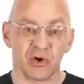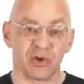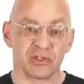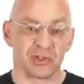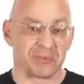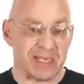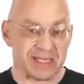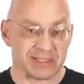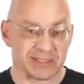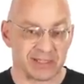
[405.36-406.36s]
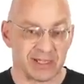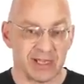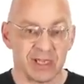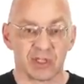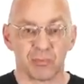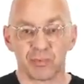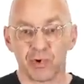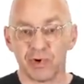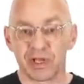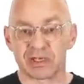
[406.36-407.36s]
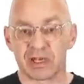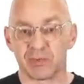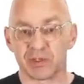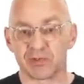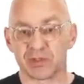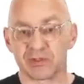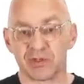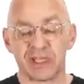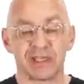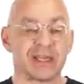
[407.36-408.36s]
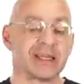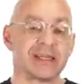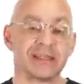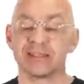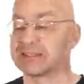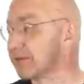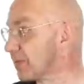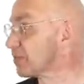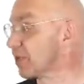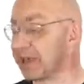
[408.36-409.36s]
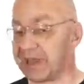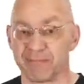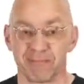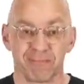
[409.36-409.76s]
coin to the mix, the product that will do the trick is this one there.